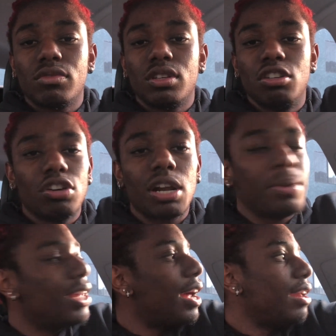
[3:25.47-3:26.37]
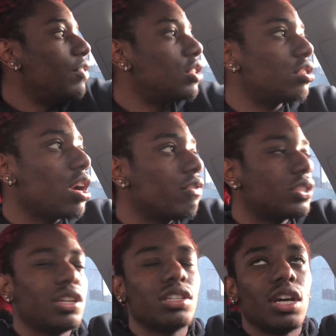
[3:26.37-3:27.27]
You know what I mean? Not even just
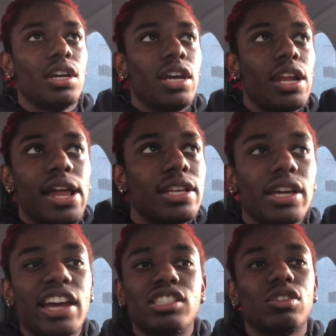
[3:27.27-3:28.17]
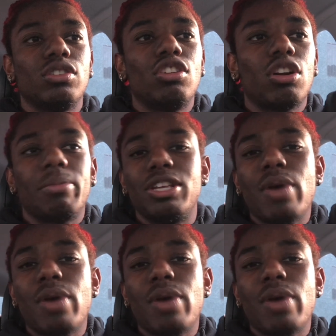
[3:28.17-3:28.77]
nervousness. In any case, you know what I mean?